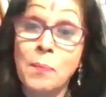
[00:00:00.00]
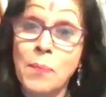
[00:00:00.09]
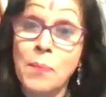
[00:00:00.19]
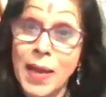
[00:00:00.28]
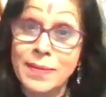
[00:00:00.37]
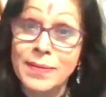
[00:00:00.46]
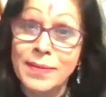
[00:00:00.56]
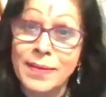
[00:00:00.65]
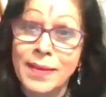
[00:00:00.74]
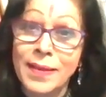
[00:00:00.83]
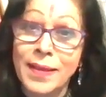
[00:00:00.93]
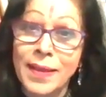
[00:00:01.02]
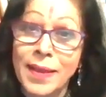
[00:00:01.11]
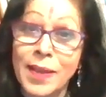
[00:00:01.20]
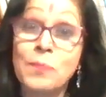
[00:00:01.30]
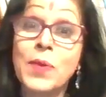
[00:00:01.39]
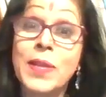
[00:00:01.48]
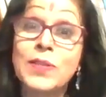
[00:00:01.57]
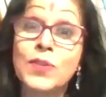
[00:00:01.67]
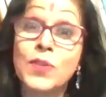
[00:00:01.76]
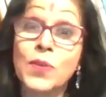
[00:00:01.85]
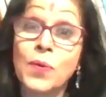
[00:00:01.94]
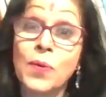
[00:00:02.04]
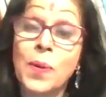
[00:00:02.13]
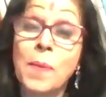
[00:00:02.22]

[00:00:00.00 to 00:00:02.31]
but it brings you